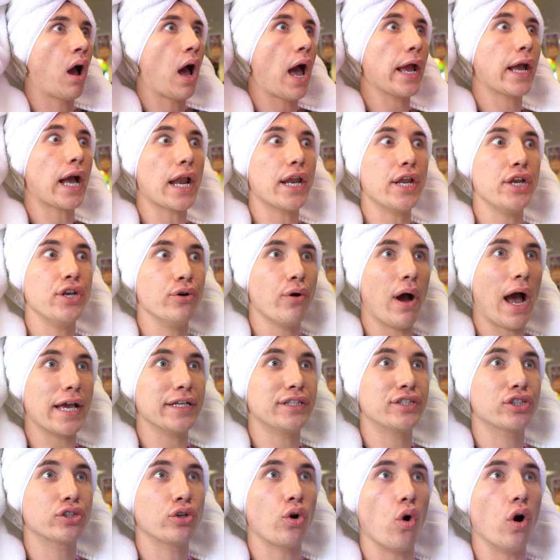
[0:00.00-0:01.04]
I got a new high
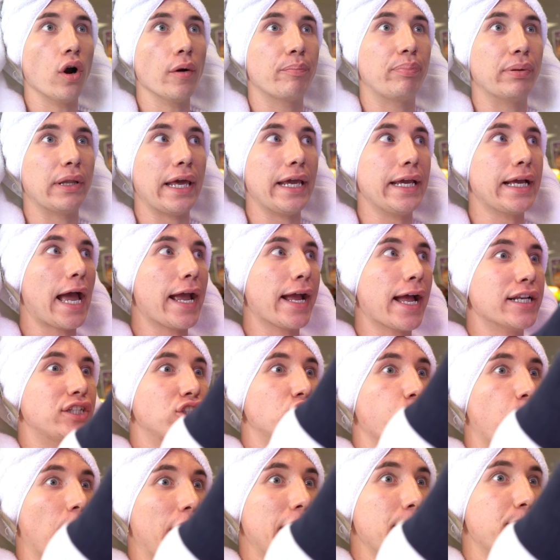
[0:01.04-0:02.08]
score, Blake. I got
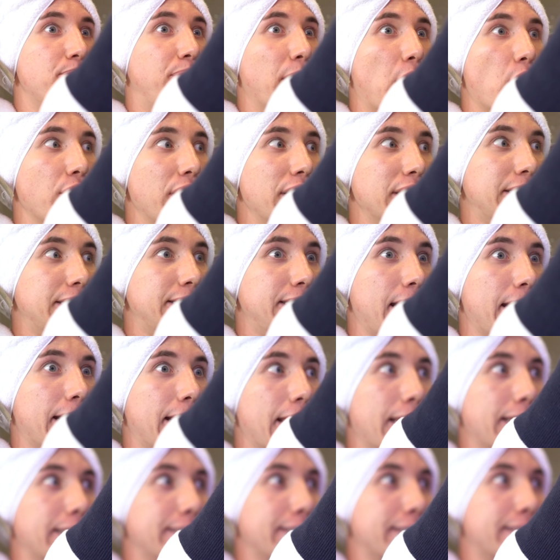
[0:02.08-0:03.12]
20 bonus
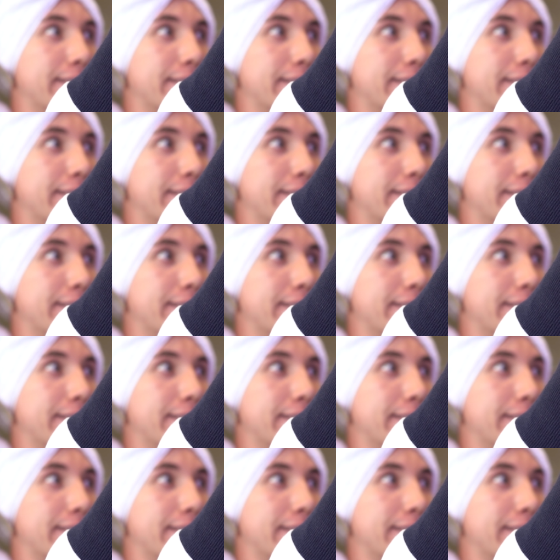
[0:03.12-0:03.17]
tickets.